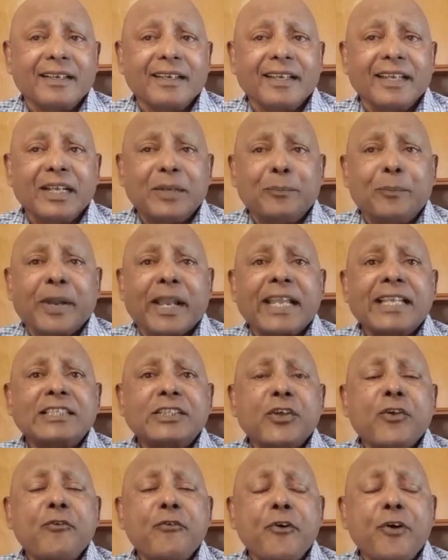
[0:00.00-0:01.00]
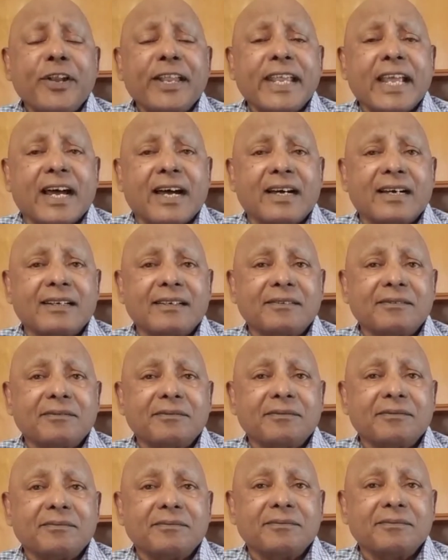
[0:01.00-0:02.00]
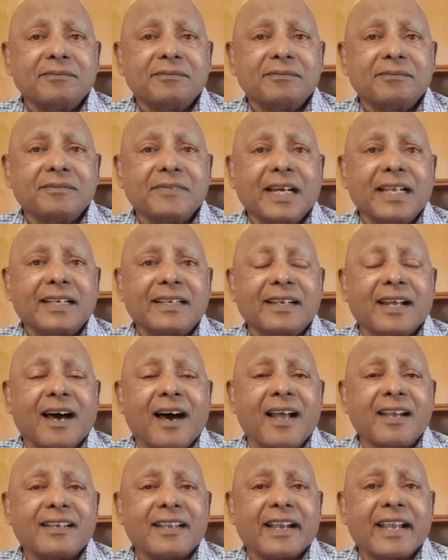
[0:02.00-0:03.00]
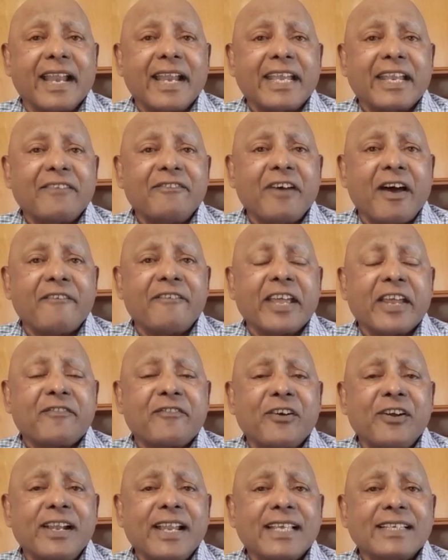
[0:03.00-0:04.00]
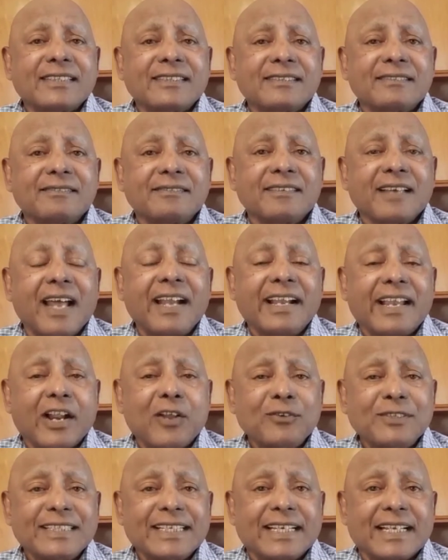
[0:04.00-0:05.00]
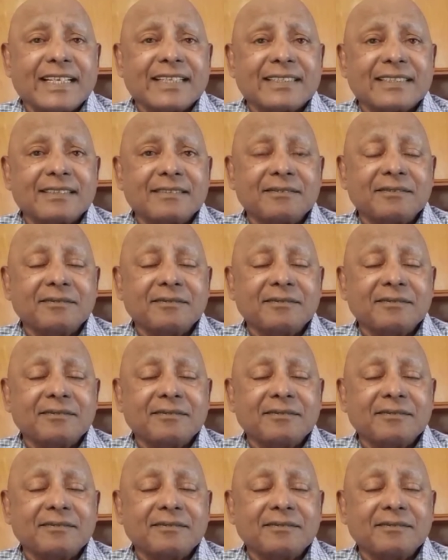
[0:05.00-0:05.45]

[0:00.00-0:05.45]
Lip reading: It brings euphoria and alternative wakefulness and drowsiness.